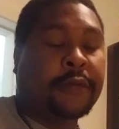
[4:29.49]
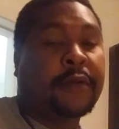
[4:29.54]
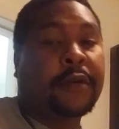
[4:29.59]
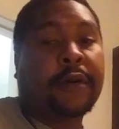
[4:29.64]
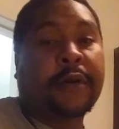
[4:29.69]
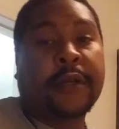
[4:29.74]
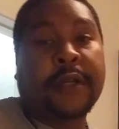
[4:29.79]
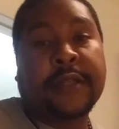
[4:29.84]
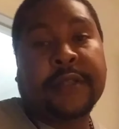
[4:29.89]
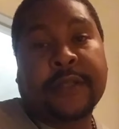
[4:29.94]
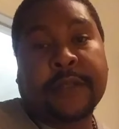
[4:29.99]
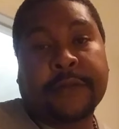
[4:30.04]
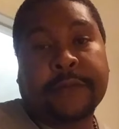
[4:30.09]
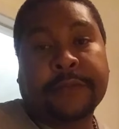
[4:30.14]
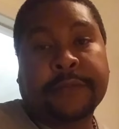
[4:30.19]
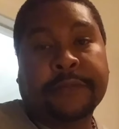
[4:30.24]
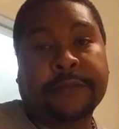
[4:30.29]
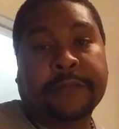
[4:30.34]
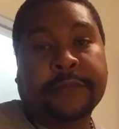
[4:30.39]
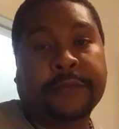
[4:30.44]
or isn't.
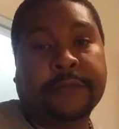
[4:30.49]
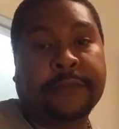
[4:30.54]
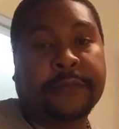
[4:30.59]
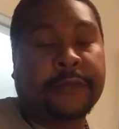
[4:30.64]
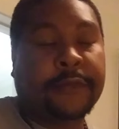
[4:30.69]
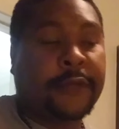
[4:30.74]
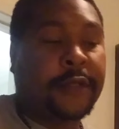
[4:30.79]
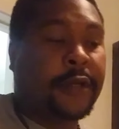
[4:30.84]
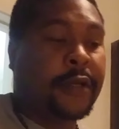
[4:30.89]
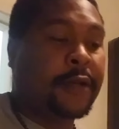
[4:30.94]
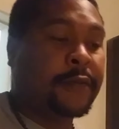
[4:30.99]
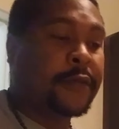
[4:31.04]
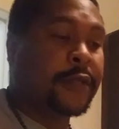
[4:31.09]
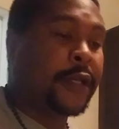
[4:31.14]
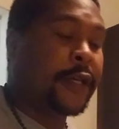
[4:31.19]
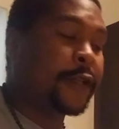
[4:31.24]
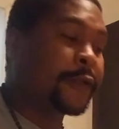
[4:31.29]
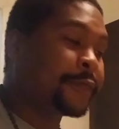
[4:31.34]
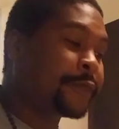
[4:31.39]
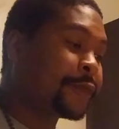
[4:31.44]
You get what I'm
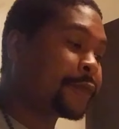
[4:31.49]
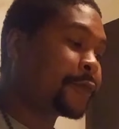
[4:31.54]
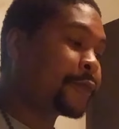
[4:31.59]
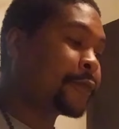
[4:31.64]
saying?